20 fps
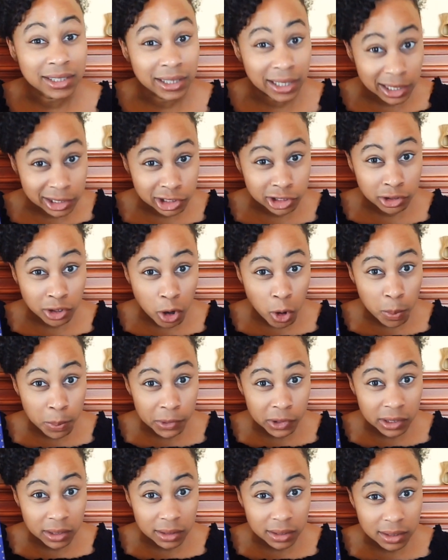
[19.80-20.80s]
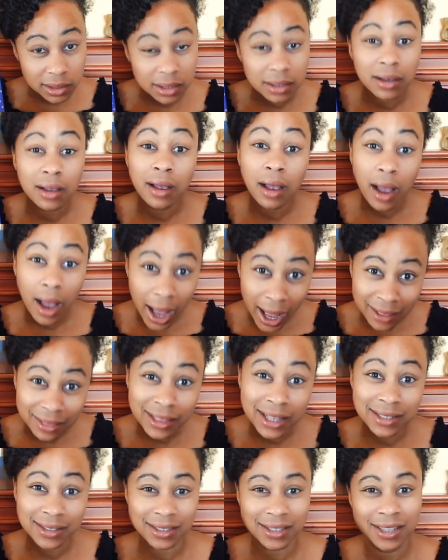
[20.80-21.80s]
get your notebooks and
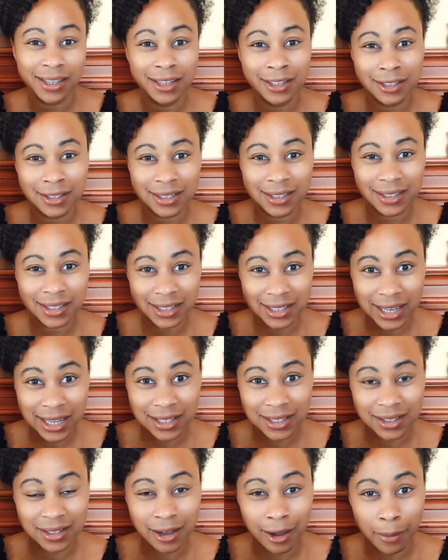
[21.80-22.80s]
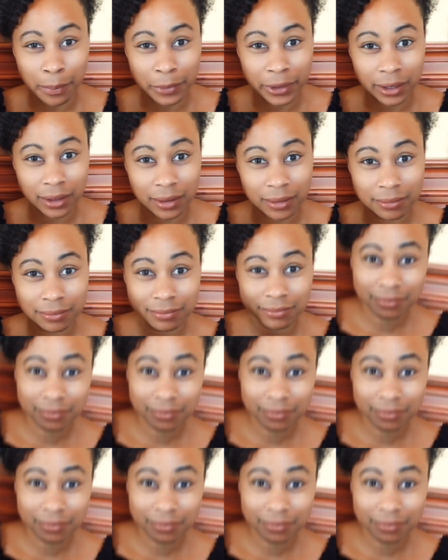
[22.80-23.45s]
let's get into today's topic.